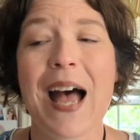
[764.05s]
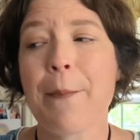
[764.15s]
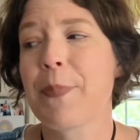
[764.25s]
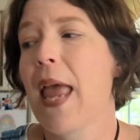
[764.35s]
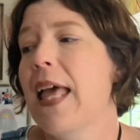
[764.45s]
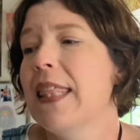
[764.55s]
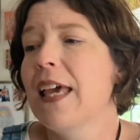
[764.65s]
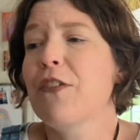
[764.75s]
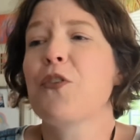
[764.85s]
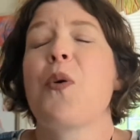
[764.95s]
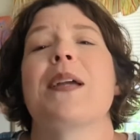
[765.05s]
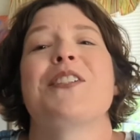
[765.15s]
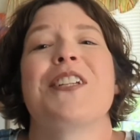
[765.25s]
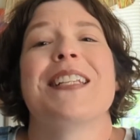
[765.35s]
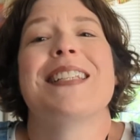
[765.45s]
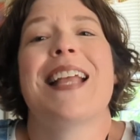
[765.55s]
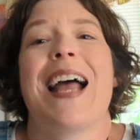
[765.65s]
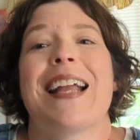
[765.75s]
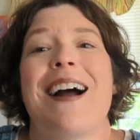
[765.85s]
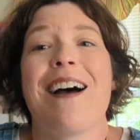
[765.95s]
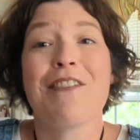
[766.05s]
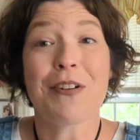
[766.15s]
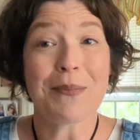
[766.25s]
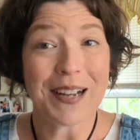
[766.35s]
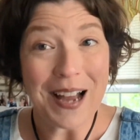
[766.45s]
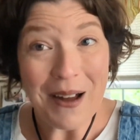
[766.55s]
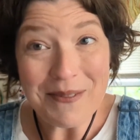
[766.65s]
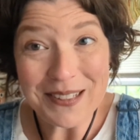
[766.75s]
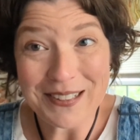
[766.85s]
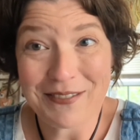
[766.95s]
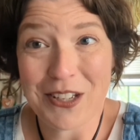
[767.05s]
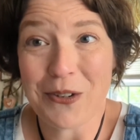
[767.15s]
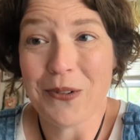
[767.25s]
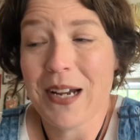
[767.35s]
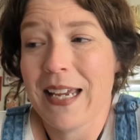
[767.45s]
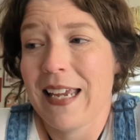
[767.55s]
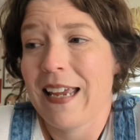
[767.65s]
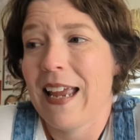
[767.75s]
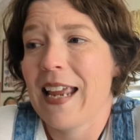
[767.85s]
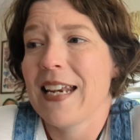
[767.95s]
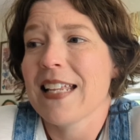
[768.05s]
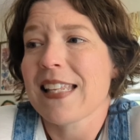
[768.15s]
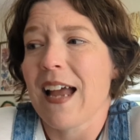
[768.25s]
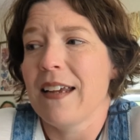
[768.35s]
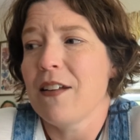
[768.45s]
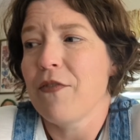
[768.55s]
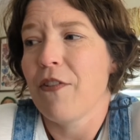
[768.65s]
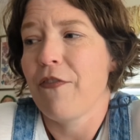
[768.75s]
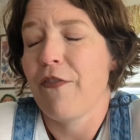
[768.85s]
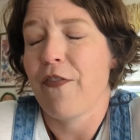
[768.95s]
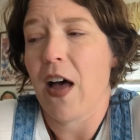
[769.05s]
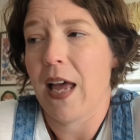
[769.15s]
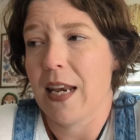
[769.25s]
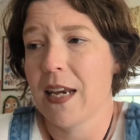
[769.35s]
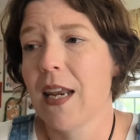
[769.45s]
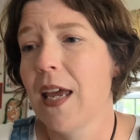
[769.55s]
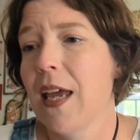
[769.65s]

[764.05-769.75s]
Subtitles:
The other question I got from a couple of you, and it's kind of a fun